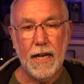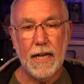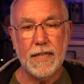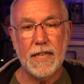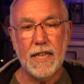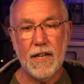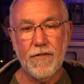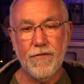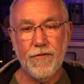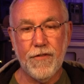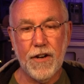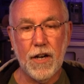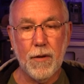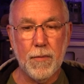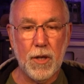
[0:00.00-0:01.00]
And then that
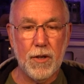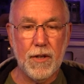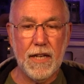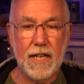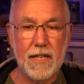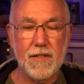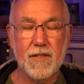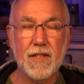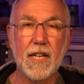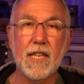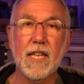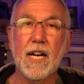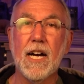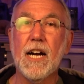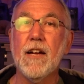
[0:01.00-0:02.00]
pheromone
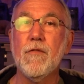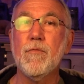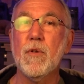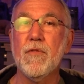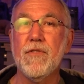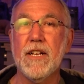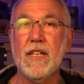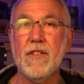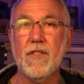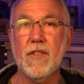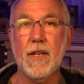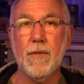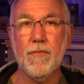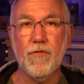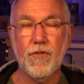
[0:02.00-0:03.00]
inside the hive prevents
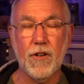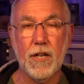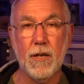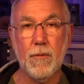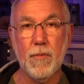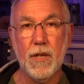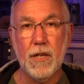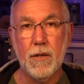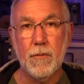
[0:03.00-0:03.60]
them from